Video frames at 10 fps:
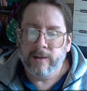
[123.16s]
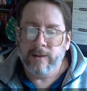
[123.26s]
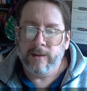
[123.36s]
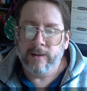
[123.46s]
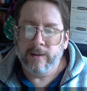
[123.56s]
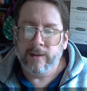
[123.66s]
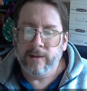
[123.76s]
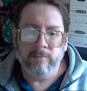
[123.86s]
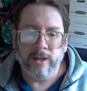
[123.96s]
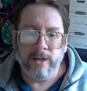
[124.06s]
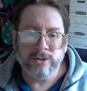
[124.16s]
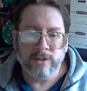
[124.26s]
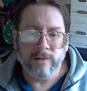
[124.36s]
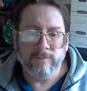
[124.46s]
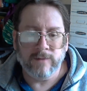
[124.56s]
and much
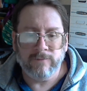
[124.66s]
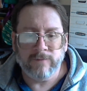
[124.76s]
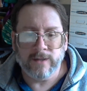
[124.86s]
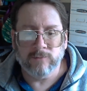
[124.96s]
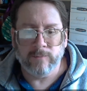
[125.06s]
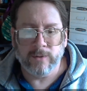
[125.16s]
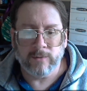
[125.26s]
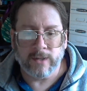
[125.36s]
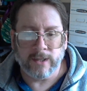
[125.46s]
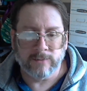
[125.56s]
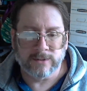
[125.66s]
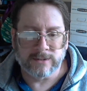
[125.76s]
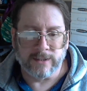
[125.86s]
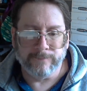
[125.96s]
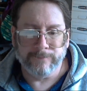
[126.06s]
of the federal
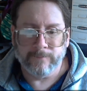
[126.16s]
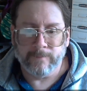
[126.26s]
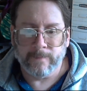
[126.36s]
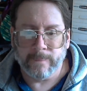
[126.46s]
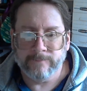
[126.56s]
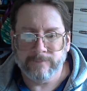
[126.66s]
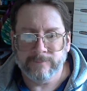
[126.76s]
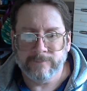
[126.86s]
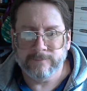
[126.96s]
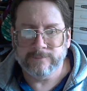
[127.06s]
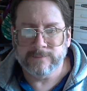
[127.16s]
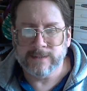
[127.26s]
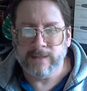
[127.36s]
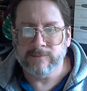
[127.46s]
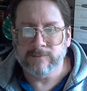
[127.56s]
bureaucracy.
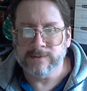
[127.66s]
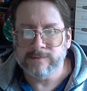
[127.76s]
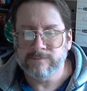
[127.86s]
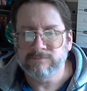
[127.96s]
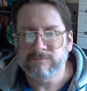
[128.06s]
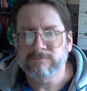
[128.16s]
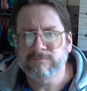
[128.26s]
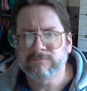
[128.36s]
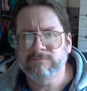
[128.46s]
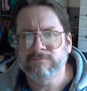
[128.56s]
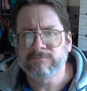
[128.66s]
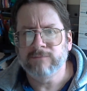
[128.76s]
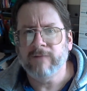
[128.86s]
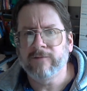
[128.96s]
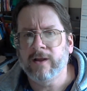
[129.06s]
Sounds an
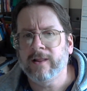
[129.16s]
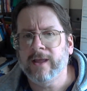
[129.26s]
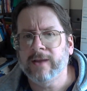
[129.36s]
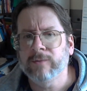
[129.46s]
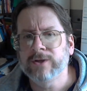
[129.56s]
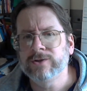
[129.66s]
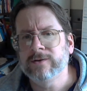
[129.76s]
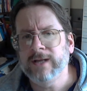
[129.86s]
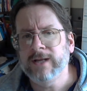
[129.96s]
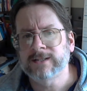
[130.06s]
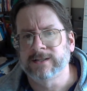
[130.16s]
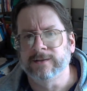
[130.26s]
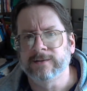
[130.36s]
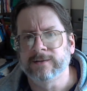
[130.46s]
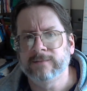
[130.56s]
awful lot like Richard
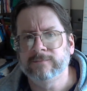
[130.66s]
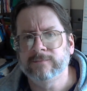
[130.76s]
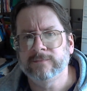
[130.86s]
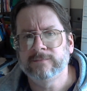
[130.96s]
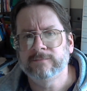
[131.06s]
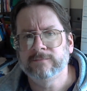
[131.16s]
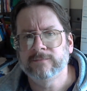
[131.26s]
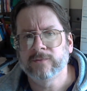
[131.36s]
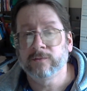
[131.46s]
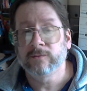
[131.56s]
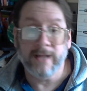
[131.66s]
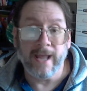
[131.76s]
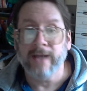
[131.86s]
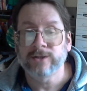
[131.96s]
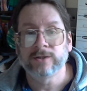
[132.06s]
Nixon, or the
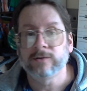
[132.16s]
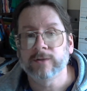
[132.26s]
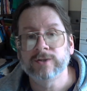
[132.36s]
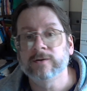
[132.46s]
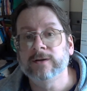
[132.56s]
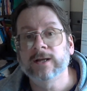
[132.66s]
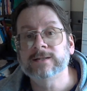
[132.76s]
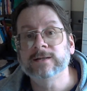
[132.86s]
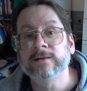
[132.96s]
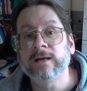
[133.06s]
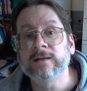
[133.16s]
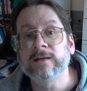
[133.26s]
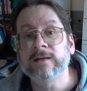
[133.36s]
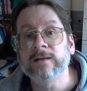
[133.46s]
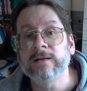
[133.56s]
reaction to Richard Nixon, doesn't
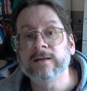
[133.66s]
it?